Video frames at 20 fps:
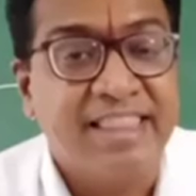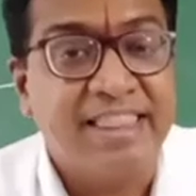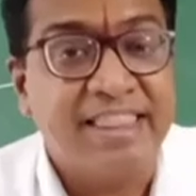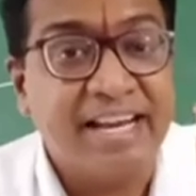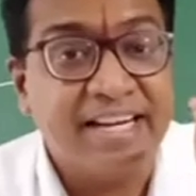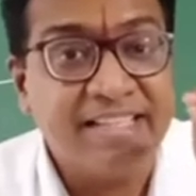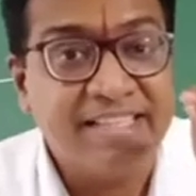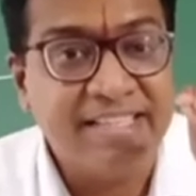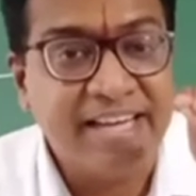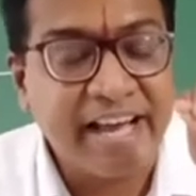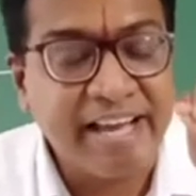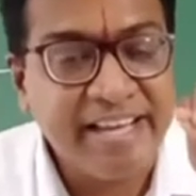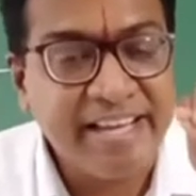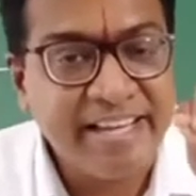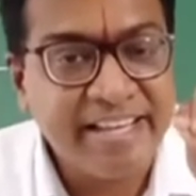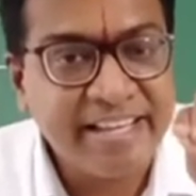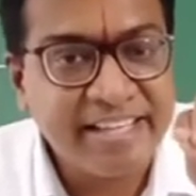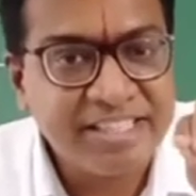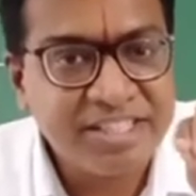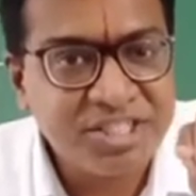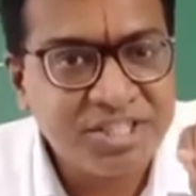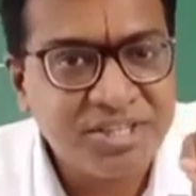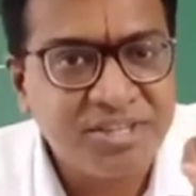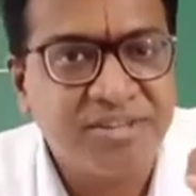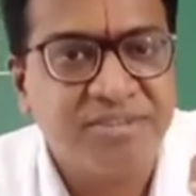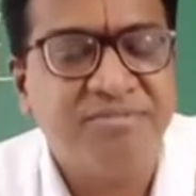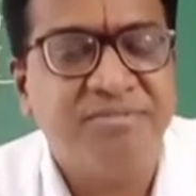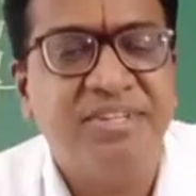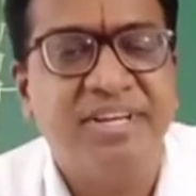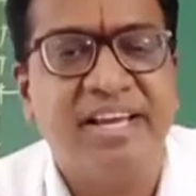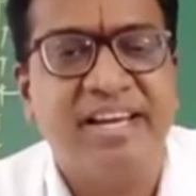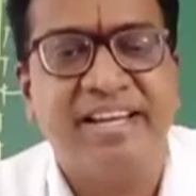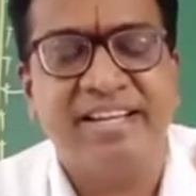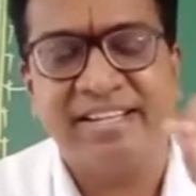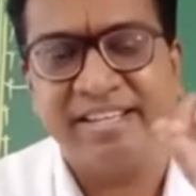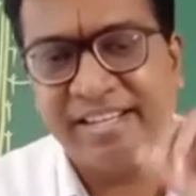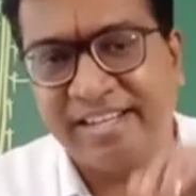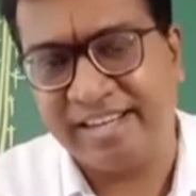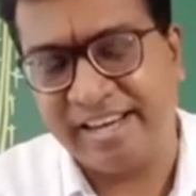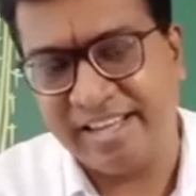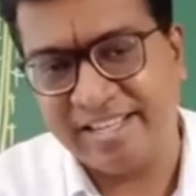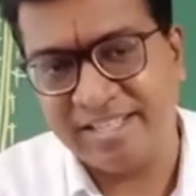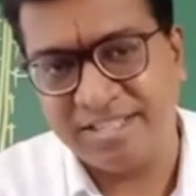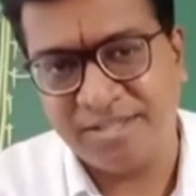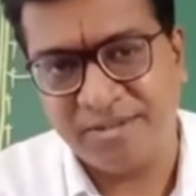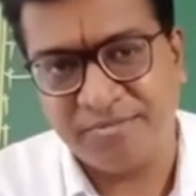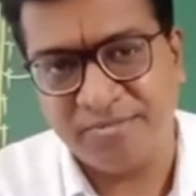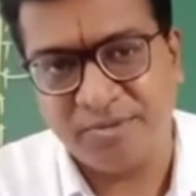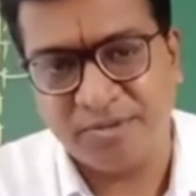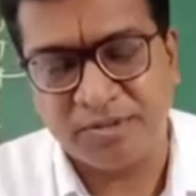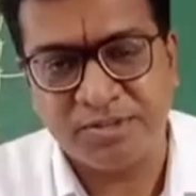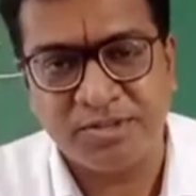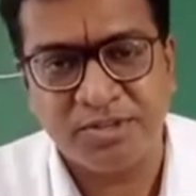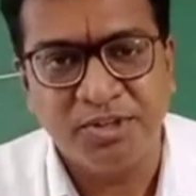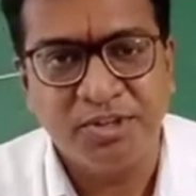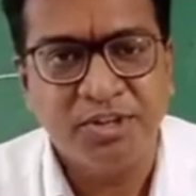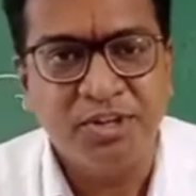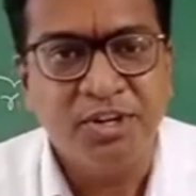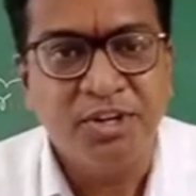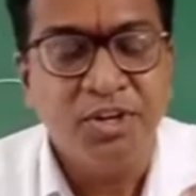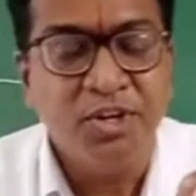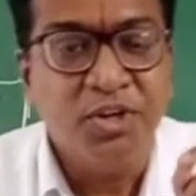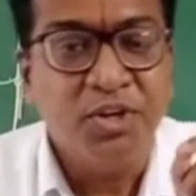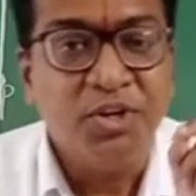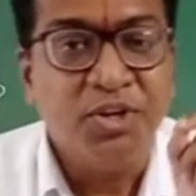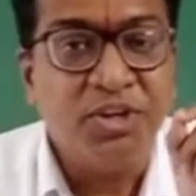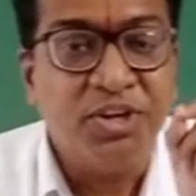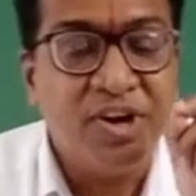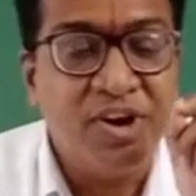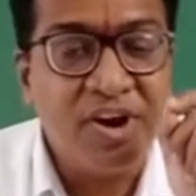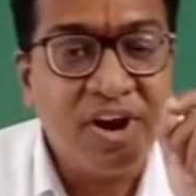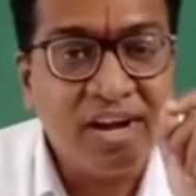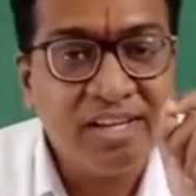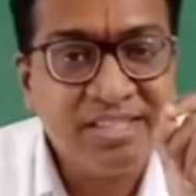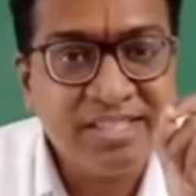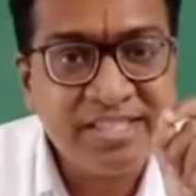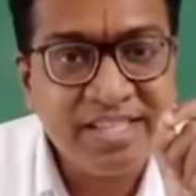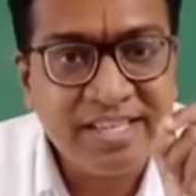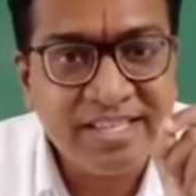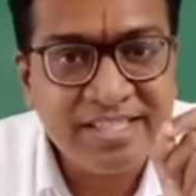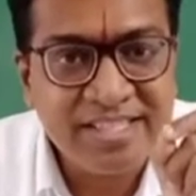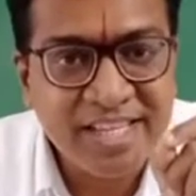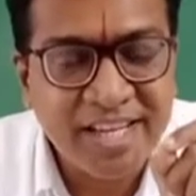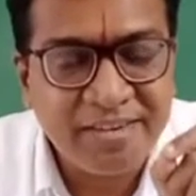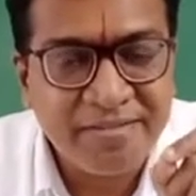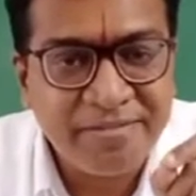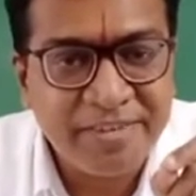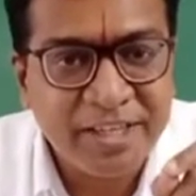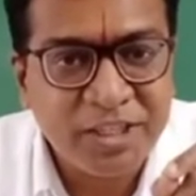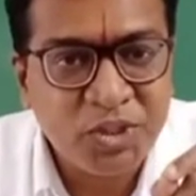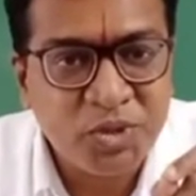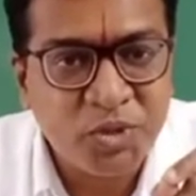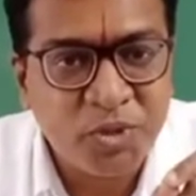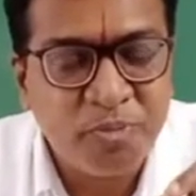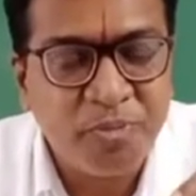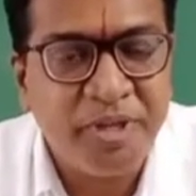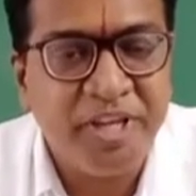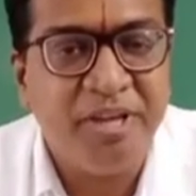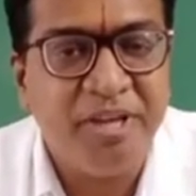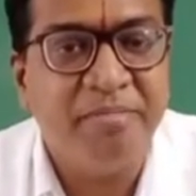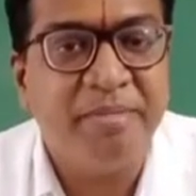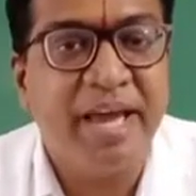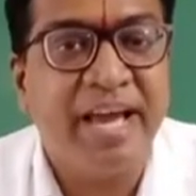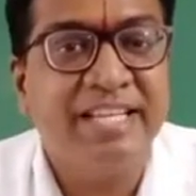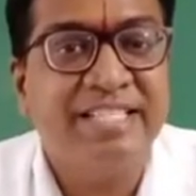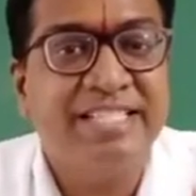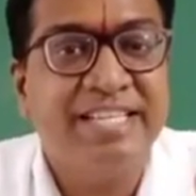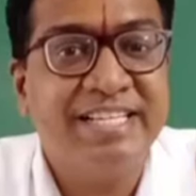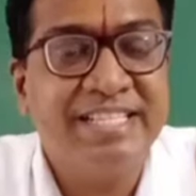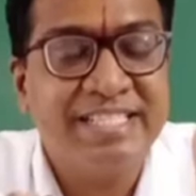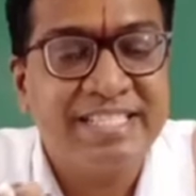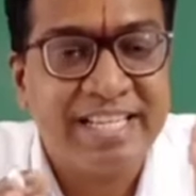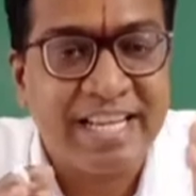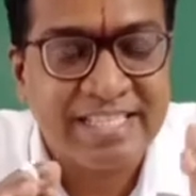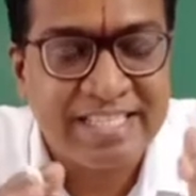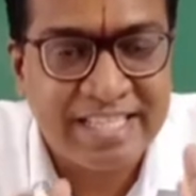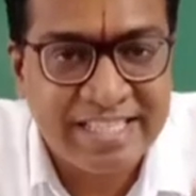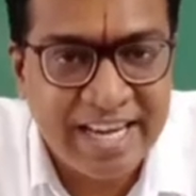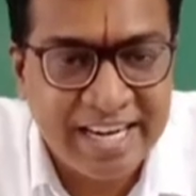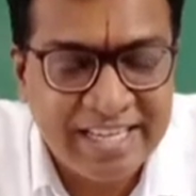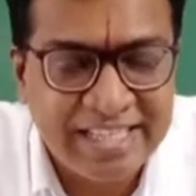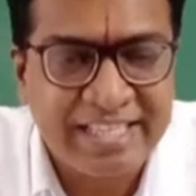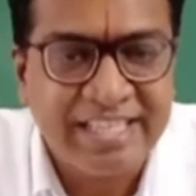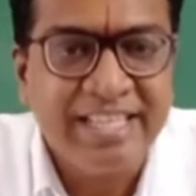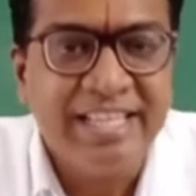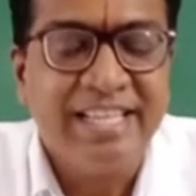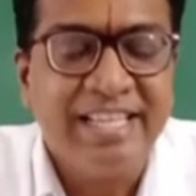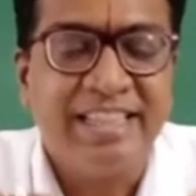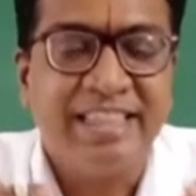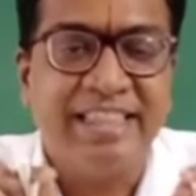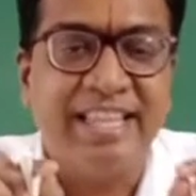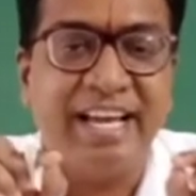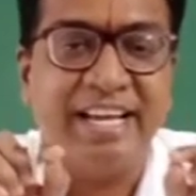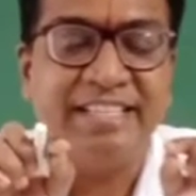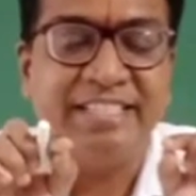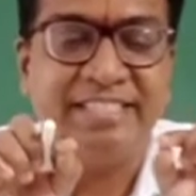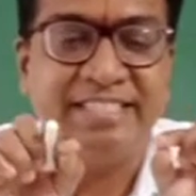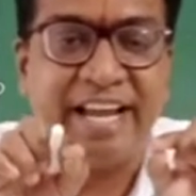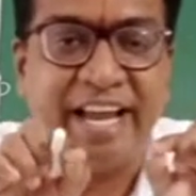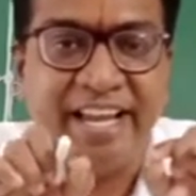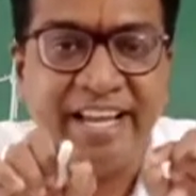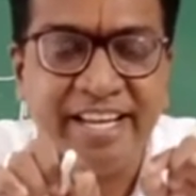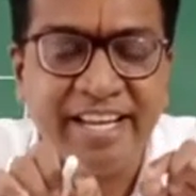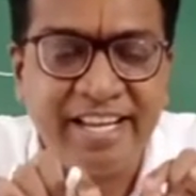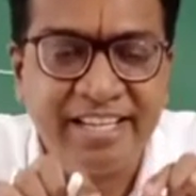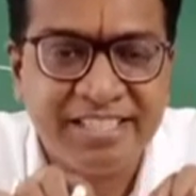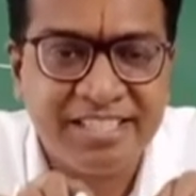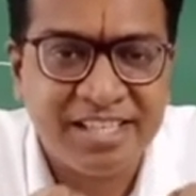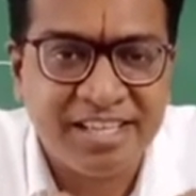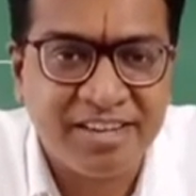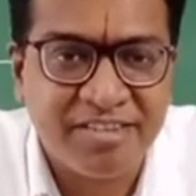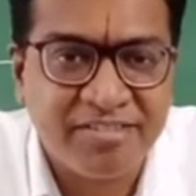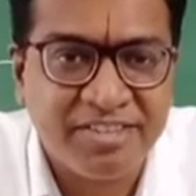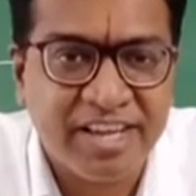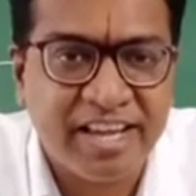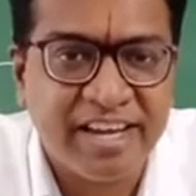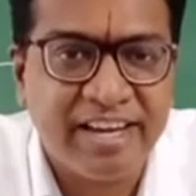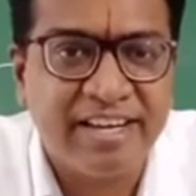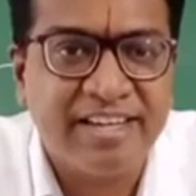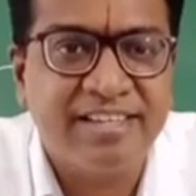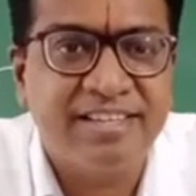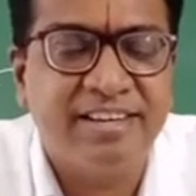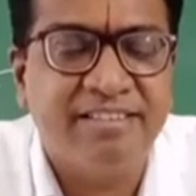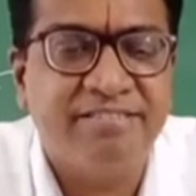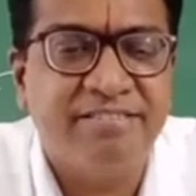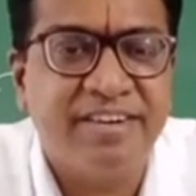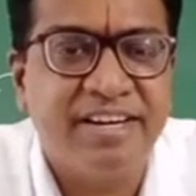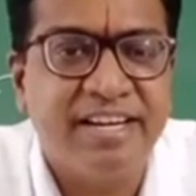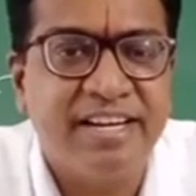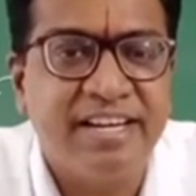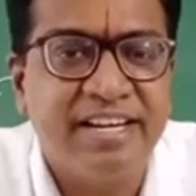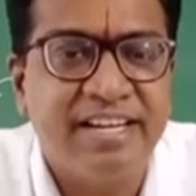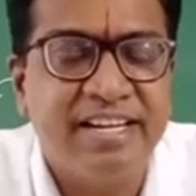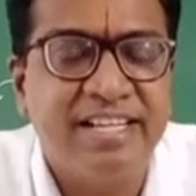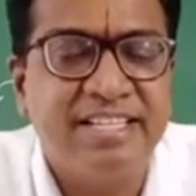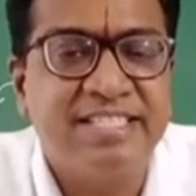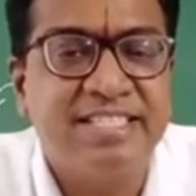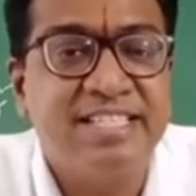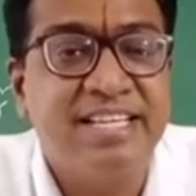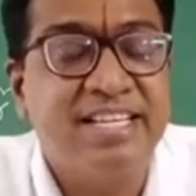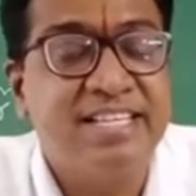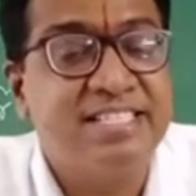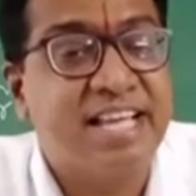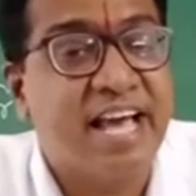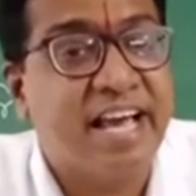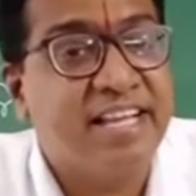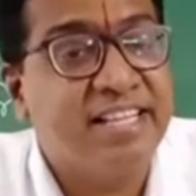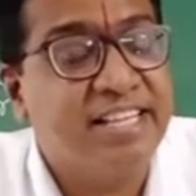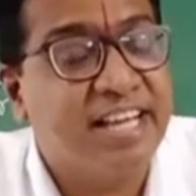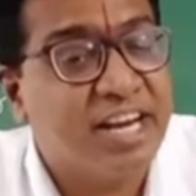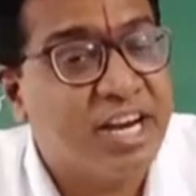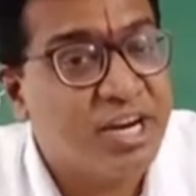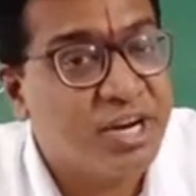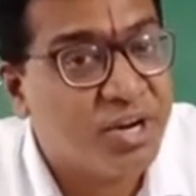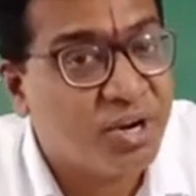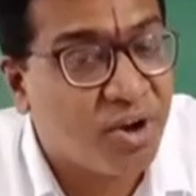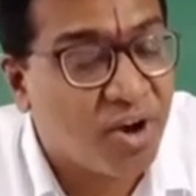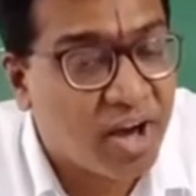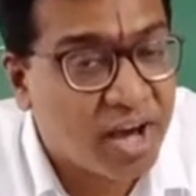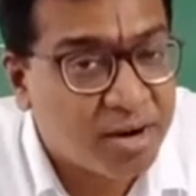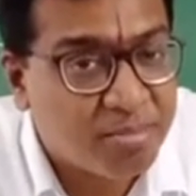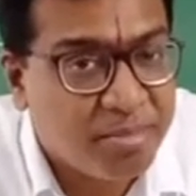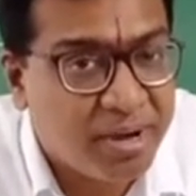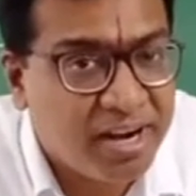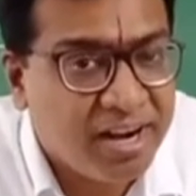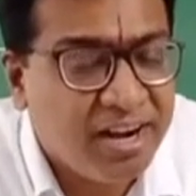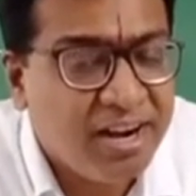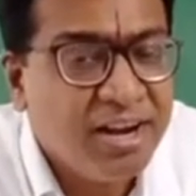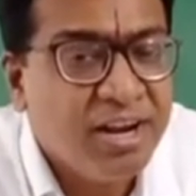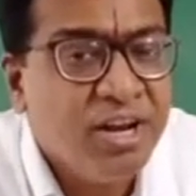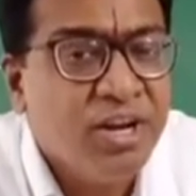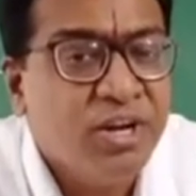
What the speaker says: the direction of the electric lines of force. Gaussian surface should be imagined such that the direction of the electric field intensity is either normal